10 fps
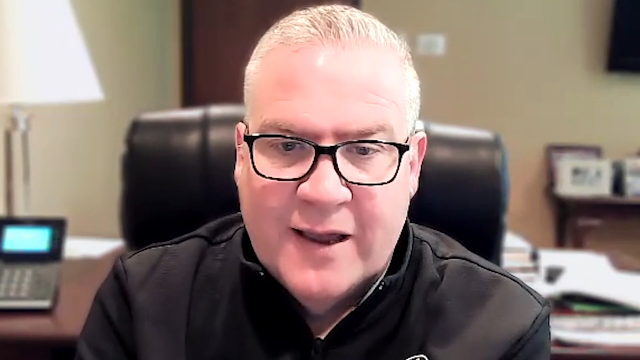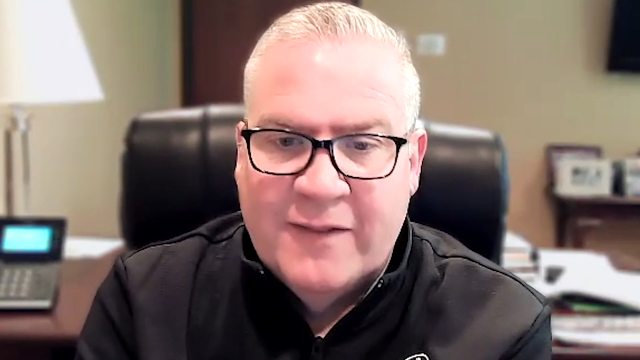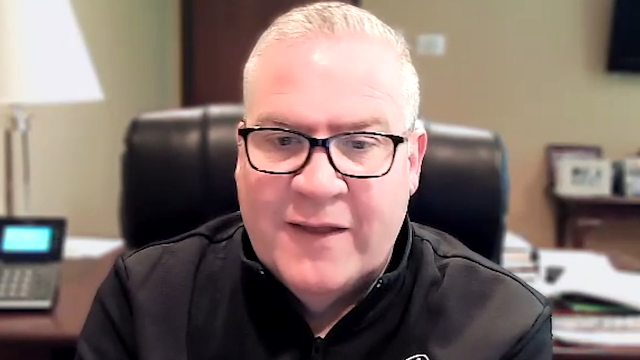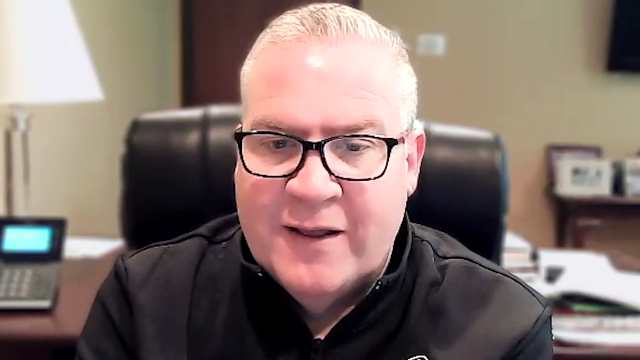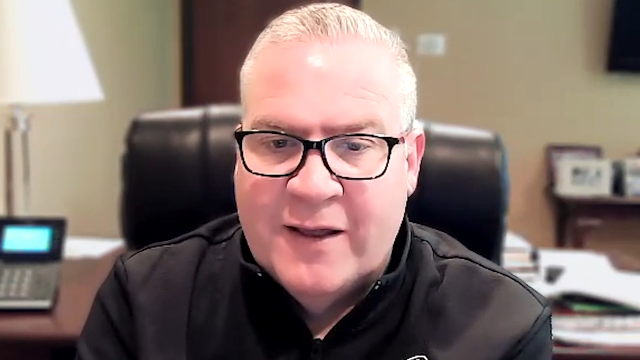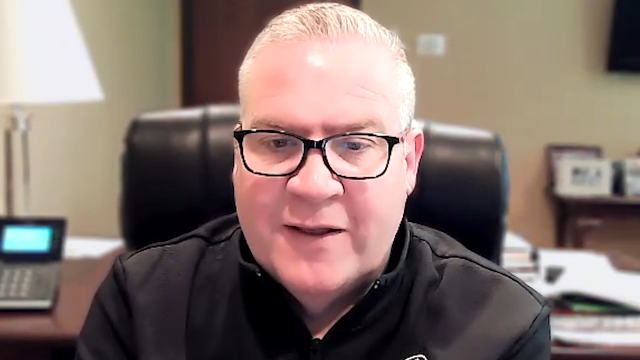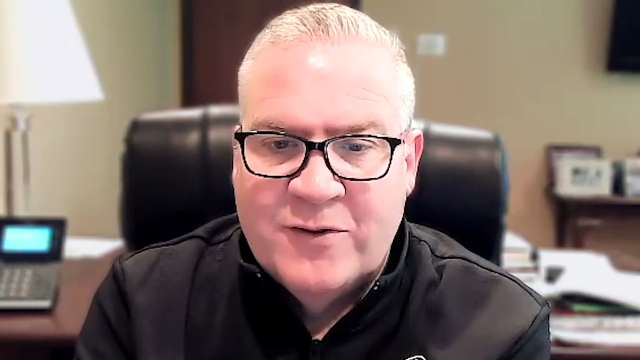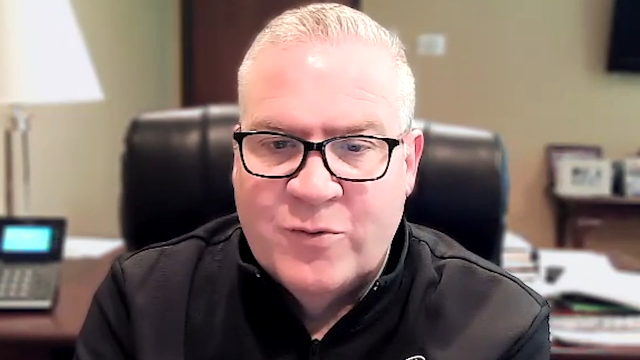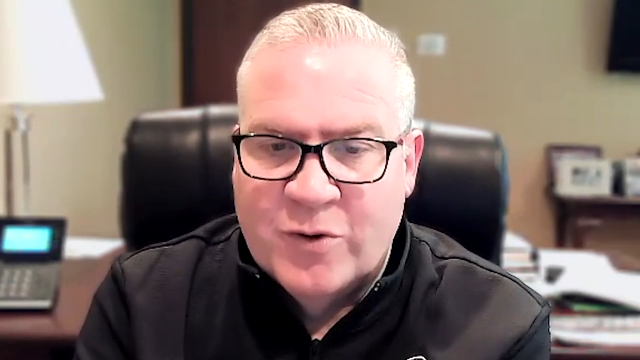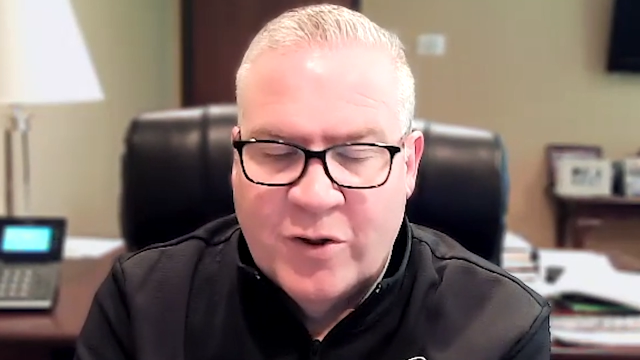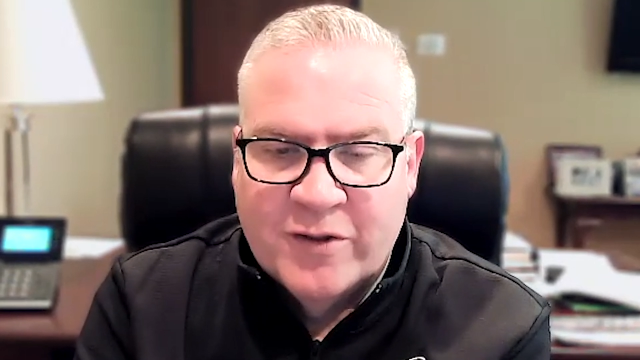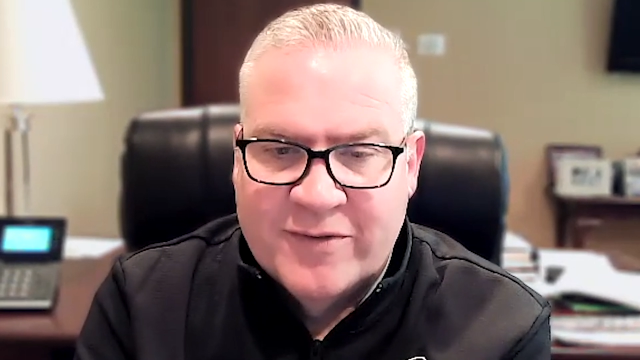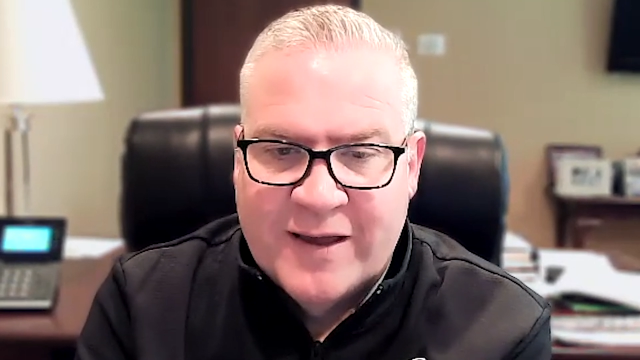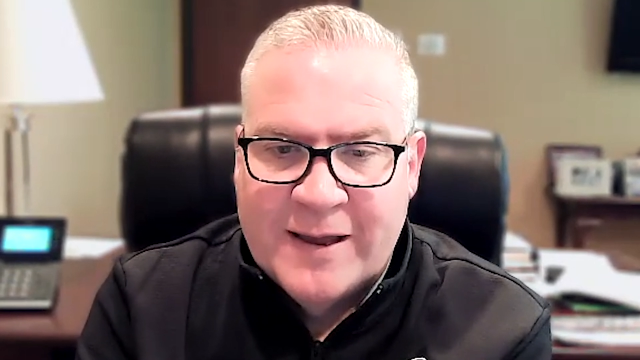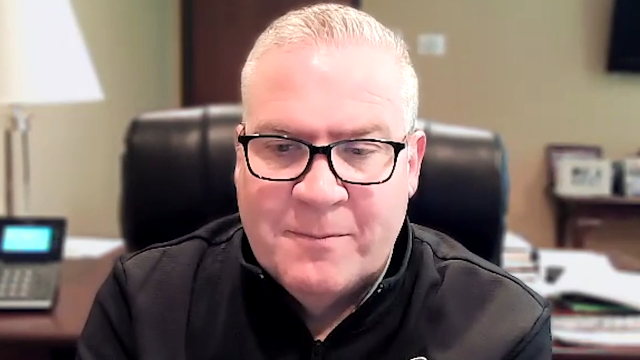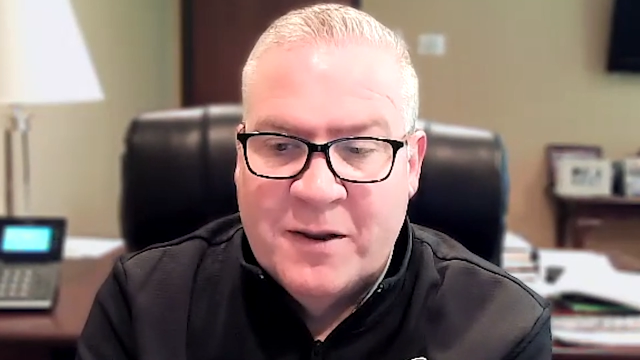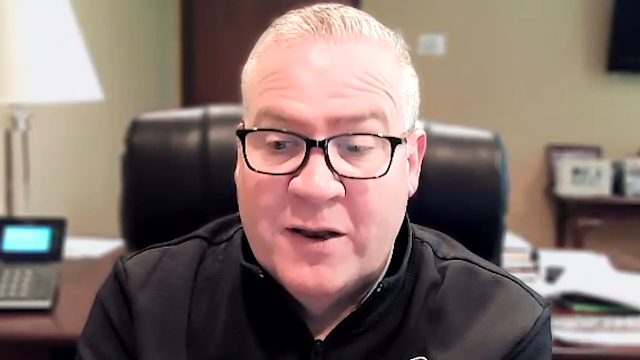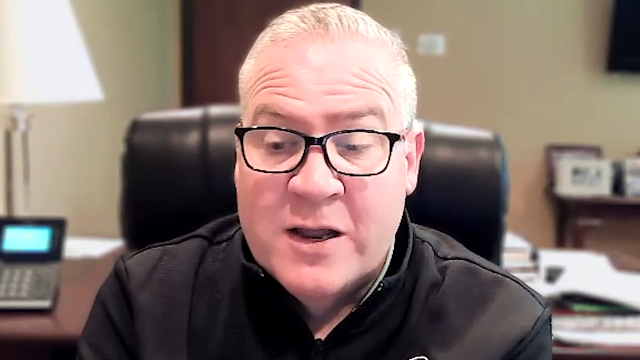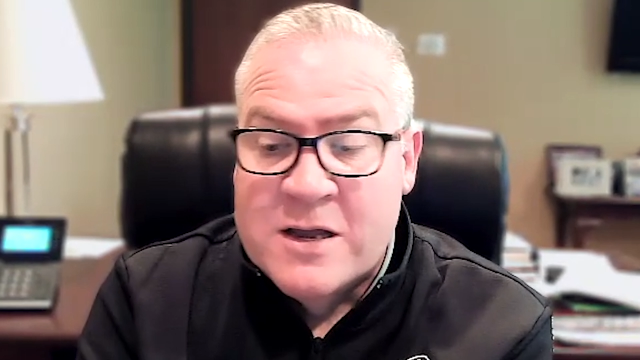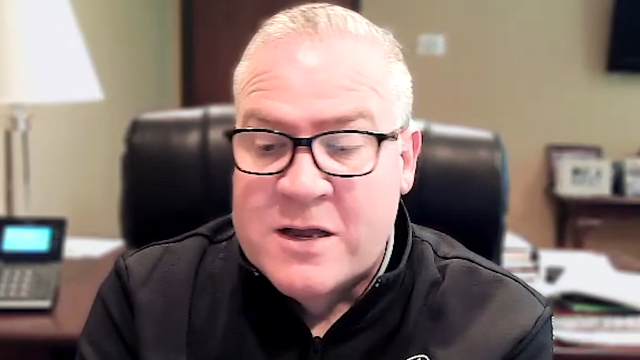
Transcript: and they do it all the time. And